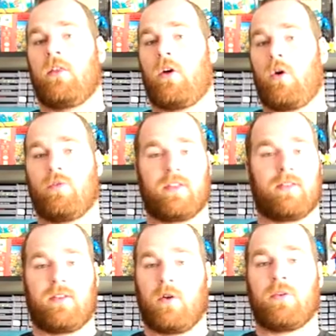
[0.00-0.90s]

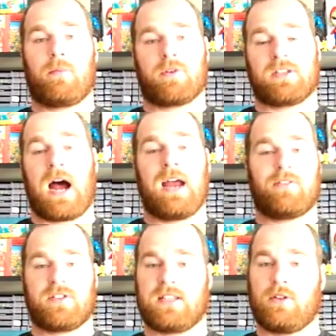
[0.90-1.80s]
the only person I ever
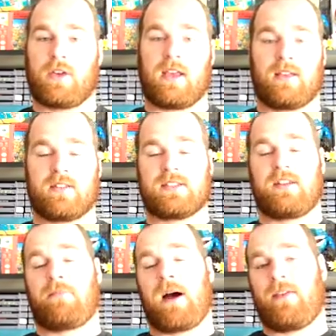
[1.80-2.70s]
see looking at the stuff
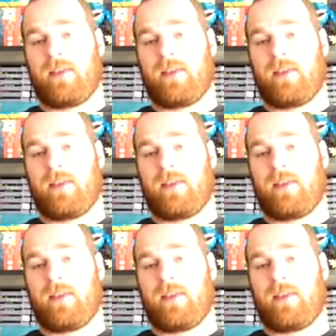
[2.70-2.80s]
behind the